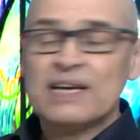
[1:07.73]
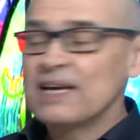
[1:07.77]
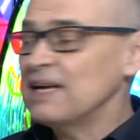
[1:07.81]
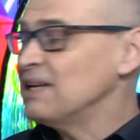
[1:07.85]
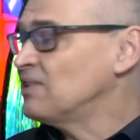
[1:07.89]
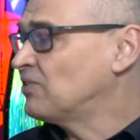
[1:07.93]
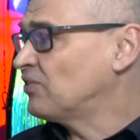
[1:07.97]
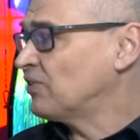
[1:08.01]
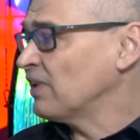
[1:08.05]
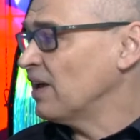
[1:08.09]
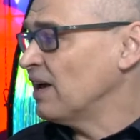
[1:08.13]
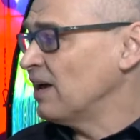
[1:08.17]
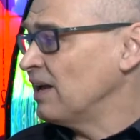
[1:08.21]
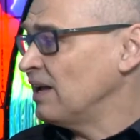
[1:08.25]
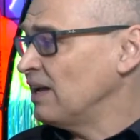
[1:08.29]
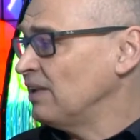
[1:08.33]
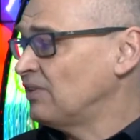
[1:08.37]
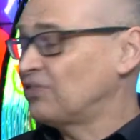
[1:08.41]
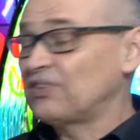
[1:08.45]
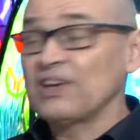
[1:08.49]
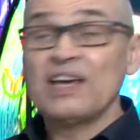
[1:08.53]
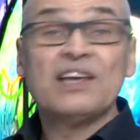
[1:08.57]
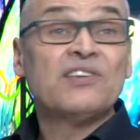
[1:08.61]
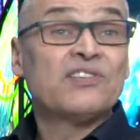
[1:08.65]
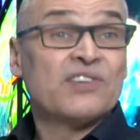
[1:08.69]
It's a,
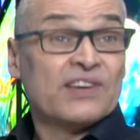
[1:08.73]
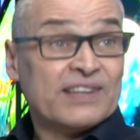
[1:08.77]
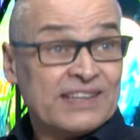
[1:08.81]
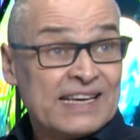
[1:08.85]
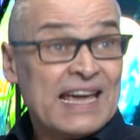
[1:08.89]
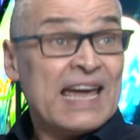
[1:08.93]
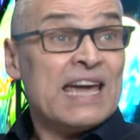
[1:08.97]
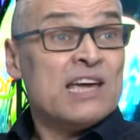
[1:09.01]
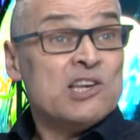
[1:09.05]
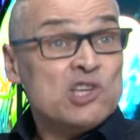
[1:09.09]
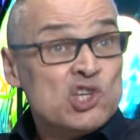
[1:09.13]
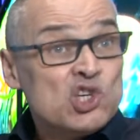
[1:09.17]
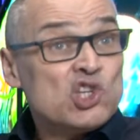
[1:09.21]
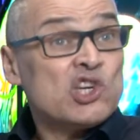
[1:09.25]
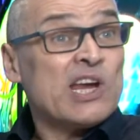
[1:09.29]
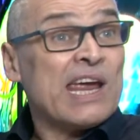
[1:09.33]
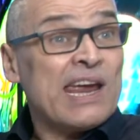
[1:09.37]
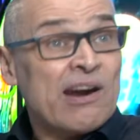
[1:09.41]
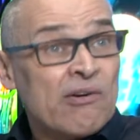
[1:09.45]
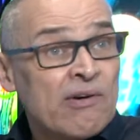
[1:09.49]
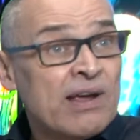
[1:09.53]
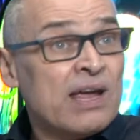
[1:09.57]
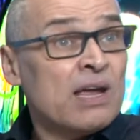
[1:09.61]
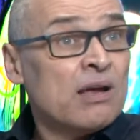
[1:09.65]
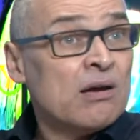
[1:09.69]
it's a, it's a gain
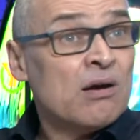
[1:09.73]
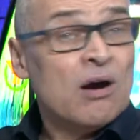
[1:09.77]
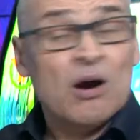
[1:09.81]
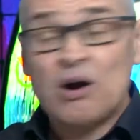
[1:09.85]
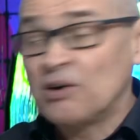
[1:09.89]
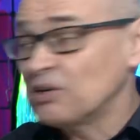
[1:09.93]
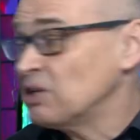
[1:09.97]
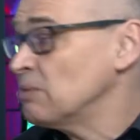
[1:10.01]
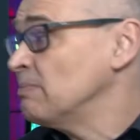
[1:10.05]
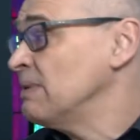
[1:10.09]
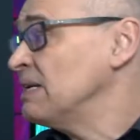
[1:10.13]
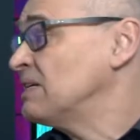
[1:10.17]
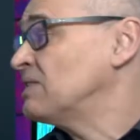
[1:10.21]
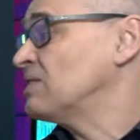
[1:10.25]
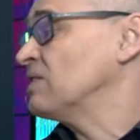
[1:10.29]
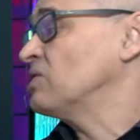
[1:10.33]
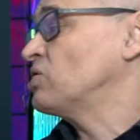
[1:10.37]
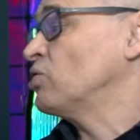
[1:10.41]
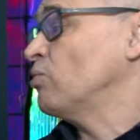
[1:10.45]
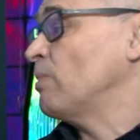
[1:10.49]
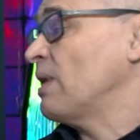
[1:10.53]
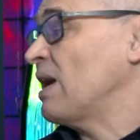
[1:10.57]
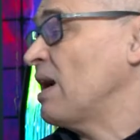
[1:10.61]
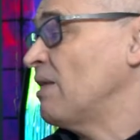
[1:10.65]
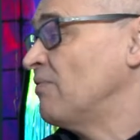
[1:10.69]
sharing auto mixer.
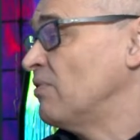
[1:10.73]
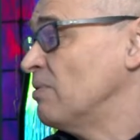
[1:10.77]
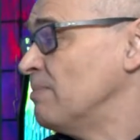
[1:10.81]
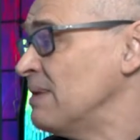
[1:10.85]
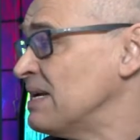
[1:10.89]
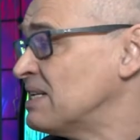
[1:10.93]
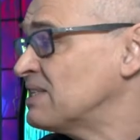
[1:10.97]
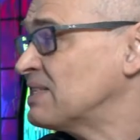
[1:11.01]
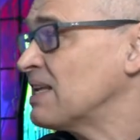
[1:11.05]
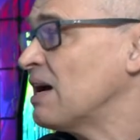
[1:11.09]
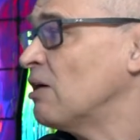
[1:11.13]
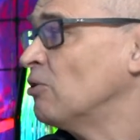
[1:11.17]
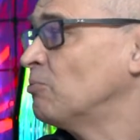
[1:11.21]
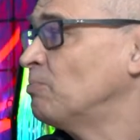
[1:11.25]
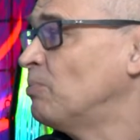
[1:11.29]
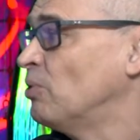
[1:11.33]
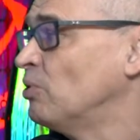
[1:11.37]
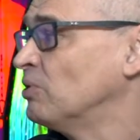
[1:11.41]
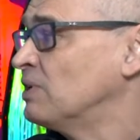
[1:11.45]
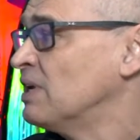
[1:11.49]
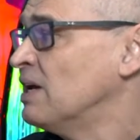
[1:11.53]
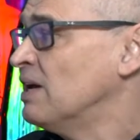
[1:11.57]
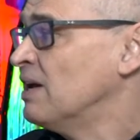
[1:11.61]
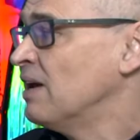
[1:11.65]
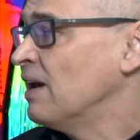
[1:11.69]
So we have a mixed
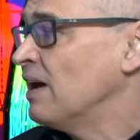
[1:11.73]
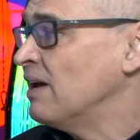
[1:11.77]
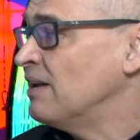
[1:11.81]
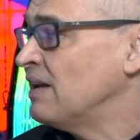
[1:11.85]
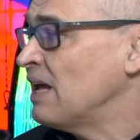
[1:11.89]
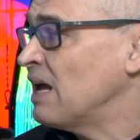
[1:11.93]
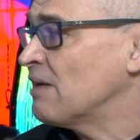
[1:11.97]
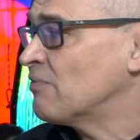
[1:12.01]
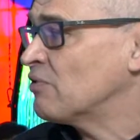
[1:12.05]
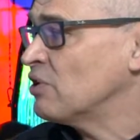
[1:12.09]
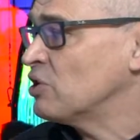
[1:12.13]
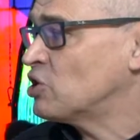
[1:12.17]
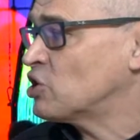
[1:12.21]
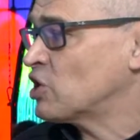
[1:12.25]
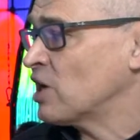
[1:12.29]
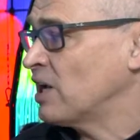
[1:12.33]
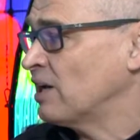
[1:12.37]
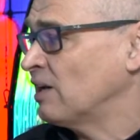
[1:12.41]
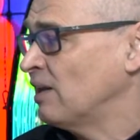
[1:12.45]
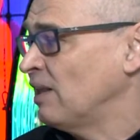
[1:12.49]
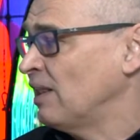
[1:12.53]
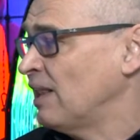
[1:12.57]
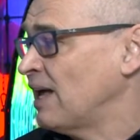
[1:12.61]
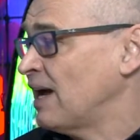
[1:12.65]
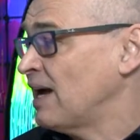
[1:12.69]
output and every
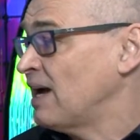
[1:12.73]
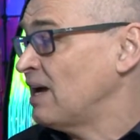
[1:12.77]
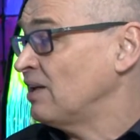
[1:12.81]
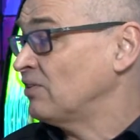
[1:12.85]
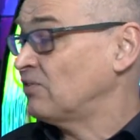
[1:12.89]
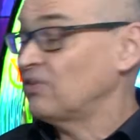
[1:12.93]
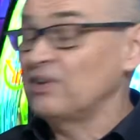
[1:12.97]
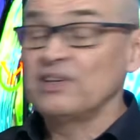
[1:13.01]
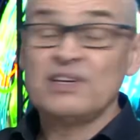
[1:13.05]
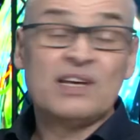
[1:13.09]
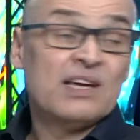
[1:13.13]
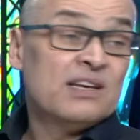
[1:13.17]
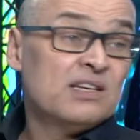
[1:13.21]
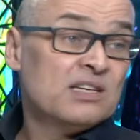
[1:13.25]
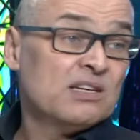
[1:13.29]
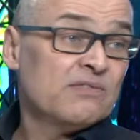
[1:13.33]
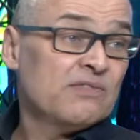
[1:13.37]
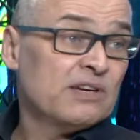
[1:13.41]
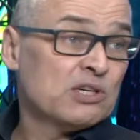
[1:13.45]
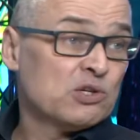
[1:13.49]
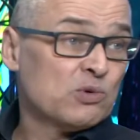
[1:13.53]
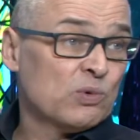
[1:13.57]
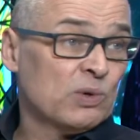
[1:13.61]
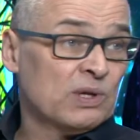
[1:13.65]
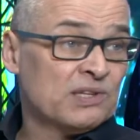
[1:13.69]
channel has an
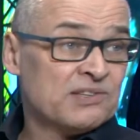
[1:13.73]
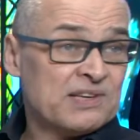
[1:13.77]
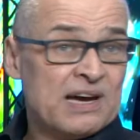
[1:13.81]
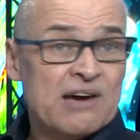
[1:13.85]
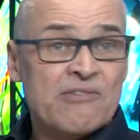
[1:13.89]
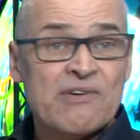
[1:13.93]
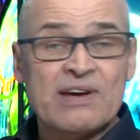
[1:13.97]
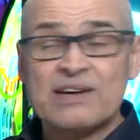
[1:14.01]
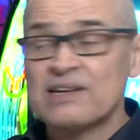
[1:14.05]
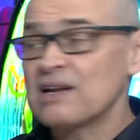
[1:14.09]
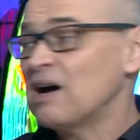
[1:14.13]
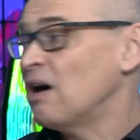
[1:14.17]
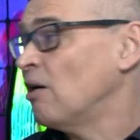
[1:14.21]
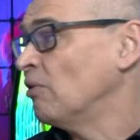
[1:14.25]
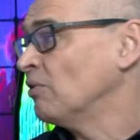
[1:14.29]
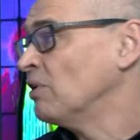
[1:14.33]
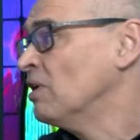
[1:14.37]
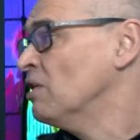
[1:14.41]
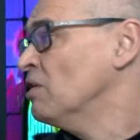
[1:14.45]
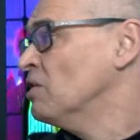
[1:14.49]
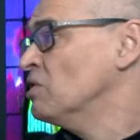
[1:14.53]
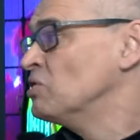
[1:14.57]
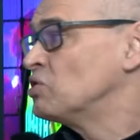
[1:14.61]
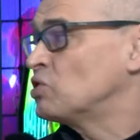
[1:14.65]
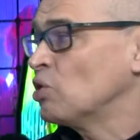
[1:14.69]
individual direct
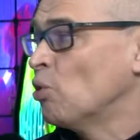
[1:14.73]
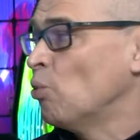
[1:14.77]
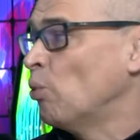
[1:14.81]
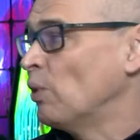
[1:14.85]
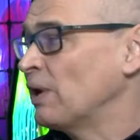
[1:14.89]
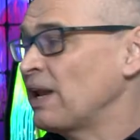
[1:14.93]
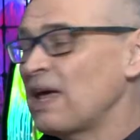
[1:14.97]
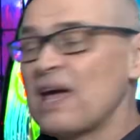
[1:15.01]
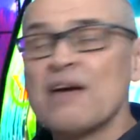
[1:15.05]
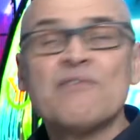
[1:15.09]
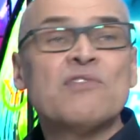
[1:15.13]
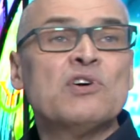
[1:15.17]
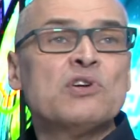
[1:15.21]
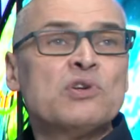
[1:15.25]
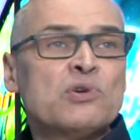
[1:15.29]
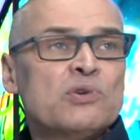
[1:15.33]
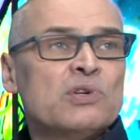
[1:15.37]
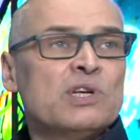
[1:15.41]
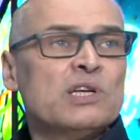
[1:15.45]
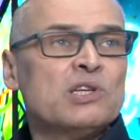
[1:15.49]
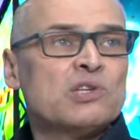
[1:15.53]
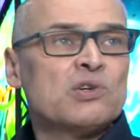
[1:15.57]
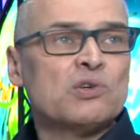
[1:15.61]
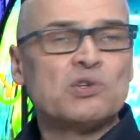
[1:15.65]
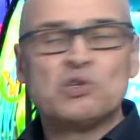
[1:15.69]
out. So whatever you
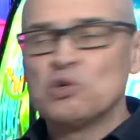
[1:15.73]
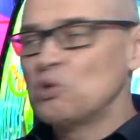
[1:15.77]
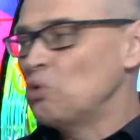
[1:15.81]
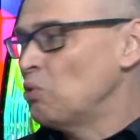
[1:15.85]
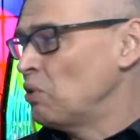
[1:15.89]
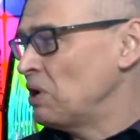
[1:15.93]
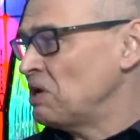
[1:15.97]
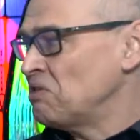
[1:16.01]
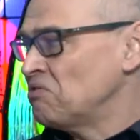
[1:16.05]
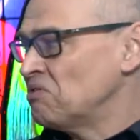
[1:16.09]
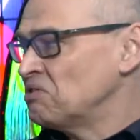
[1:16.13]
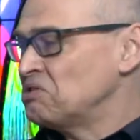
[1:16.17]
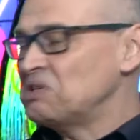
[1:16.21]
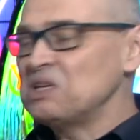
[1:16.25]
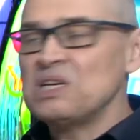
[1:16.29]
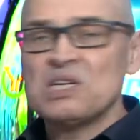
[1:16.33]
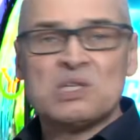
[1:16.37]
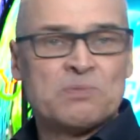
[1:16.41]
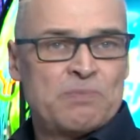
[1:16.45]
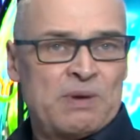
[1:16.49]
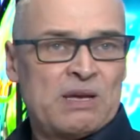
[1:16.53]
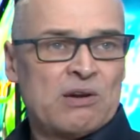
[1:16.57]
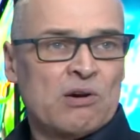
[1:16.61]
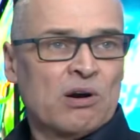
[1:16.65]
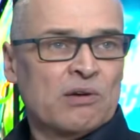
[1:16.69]
need to do in the
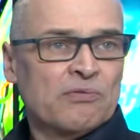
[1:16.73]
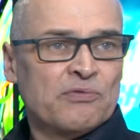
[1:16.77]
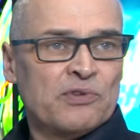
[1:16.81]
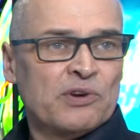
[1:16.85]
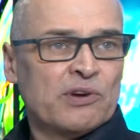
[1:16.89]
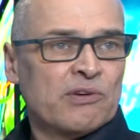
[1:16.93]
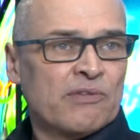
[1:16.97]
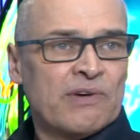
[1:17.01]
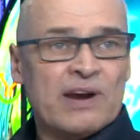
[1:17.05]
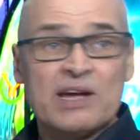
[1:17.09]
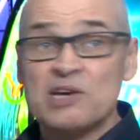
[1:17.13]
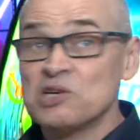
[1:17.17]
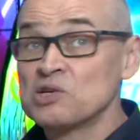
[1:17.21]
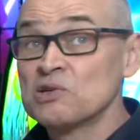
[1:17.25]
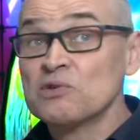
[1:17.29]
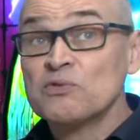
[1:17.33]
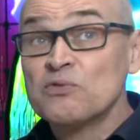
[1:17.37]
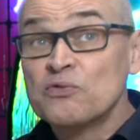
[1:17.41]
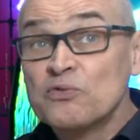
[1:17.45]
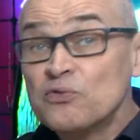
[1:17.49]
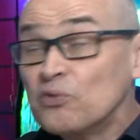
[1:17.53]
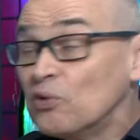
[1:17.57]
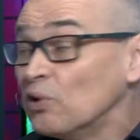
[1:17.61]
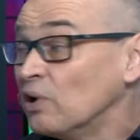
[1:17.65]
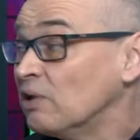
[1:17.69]
DSP configuration,
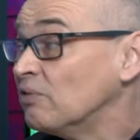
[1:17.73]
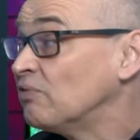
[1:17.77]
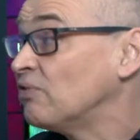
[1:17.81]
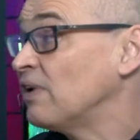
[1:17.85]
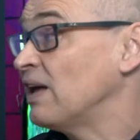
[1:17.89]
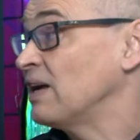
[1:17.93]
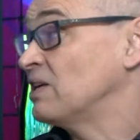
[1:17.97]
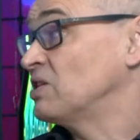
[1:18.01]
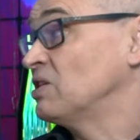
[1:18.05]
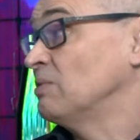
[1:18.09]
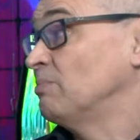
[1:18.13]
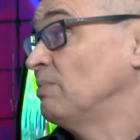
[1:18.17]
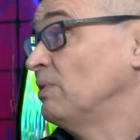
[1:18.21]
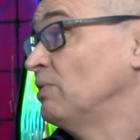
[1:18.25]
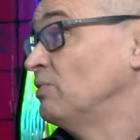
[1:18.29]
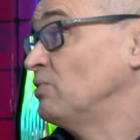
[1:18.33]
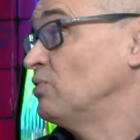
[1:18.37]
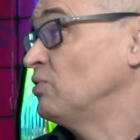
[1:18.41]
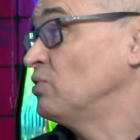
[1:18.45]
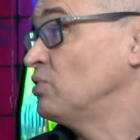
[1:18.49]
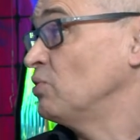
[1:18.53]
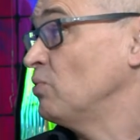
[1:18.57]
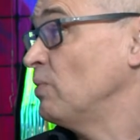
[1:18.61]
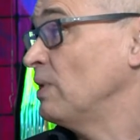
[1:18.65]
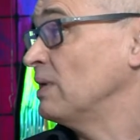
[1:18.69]
fully flexible
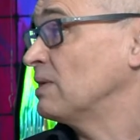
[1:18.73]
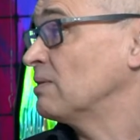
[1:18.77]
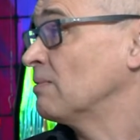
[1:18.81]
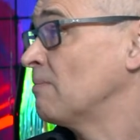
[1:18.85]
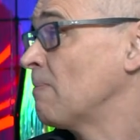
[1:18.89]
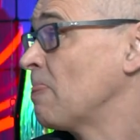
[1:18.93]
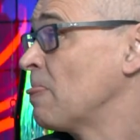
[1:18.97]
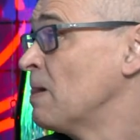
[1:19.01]
to do it.